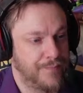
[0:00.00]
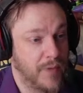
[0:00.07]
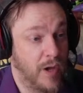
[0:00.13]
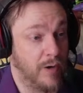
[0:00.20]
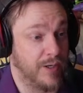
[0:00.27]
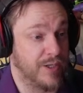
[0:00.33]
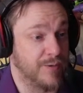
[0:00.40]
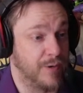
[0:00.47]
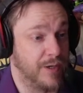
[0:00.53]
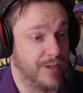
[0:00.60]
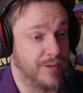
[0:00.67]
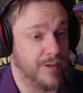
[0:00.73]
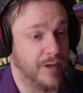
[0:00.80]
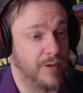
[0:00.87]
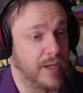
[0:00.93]
Oh, it doesn't want
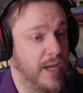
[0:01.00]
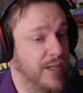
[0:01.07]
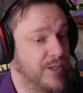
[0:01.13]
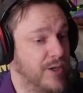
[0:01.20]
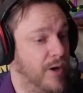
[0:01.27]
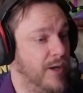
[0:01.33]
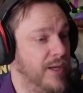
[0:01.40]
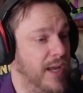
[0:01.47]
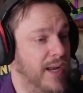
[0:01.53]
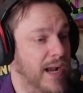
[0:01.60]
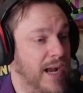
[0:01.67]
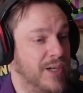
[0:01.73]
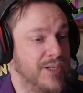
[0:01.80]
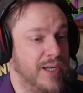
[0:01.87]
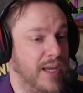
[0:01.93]
to do it. Okay, so it
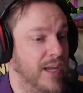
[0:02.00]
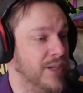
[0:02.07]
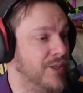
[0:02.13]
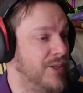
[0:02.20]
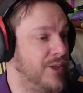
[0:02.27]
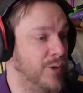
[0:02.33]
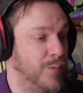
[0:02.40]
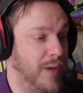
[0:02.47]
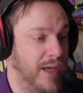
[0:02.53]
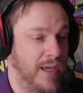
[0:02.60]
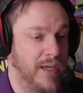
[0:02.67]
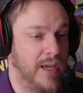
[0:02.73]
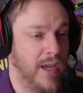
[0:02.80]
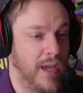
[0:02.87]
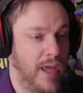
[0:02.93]
actually is too
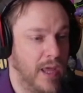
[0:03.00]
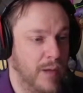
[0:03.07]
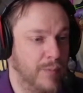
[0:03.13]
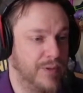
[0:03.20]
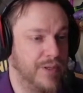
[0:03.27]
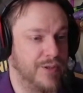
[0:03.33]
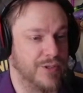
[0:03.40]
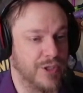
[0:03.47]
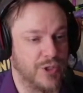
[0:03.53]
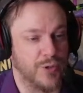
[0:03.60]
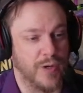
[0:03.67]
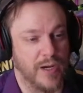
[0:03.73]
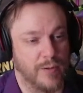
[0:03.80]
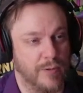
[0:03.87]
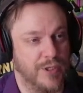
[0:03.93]
big, but there's a
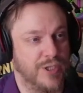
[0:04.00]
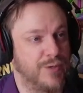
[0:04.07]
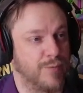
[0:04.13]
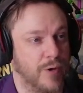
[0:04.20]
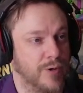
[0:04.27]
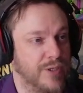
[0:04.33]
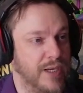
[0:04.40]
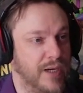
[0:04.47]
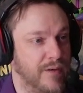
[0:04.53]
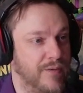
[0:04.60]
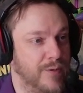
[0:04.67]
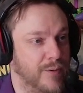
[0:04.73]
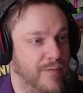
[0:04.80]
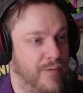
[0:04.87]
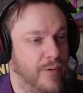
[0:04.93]
trick. We just rotate it
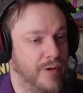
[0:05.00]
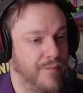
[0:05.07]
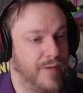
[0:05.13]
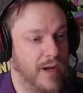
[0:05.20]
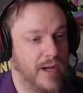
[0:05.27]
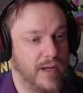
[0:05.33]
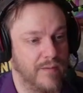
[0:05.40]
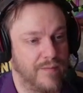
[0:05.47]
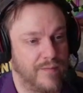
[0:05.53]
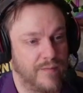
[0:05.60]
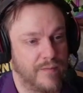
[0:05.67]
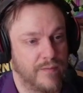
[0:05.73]
to a 45.